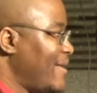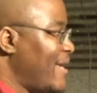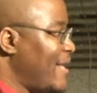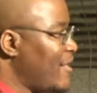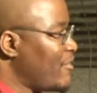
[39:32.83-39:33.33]

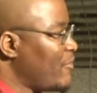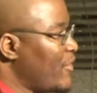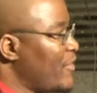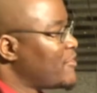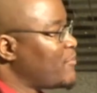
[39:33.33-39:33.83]
In other
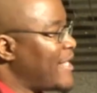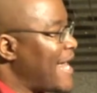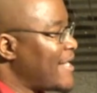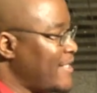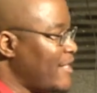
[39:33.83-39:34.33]
words, we got
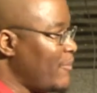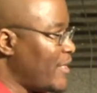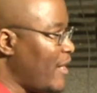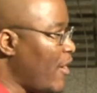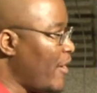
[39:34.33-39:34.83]
to deal with the
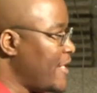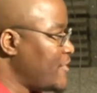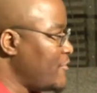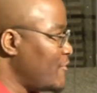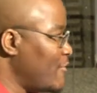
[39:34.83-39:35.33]
heart
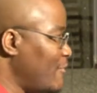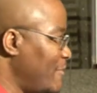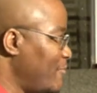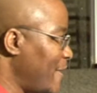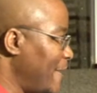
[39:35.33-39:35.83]
issues when we
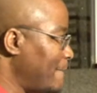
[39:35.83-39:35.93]
pray.